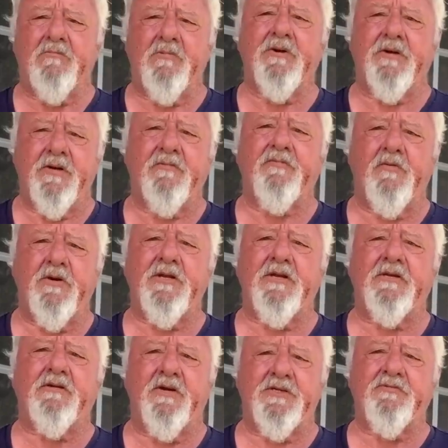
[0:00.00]
We're here for you
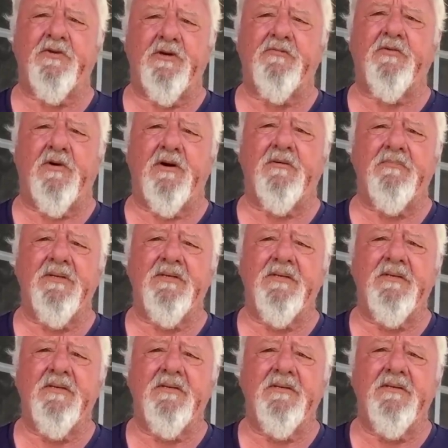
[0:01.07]
at Crutchfield Farm.
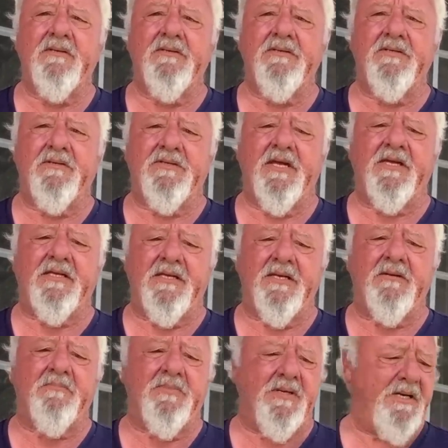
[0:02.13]
You take
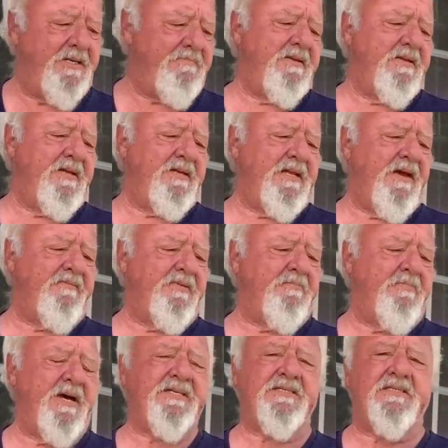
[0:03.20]
care, bud. You have the
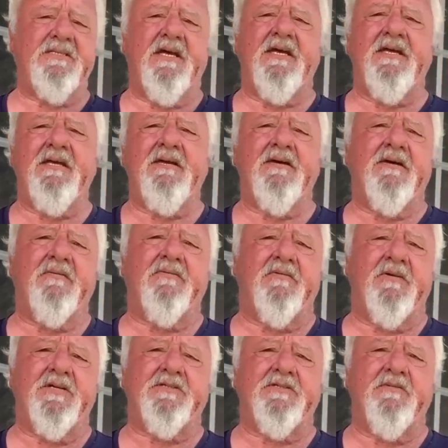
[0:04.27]
best day of the
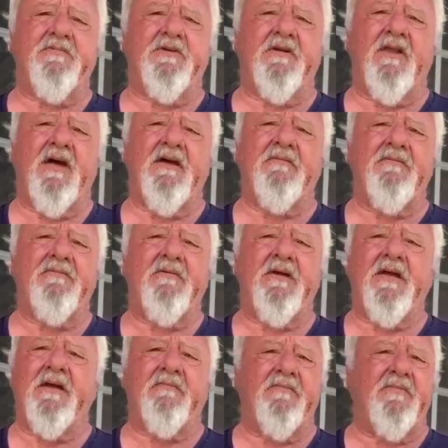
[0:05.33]
rest of your life
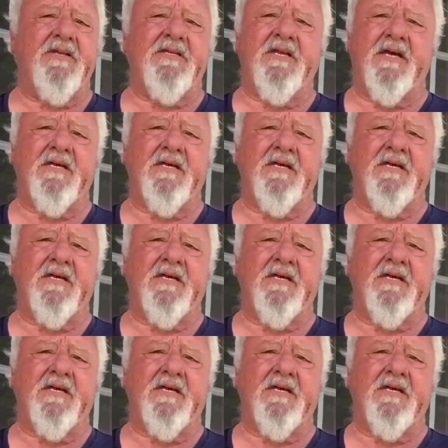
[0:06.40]
every day.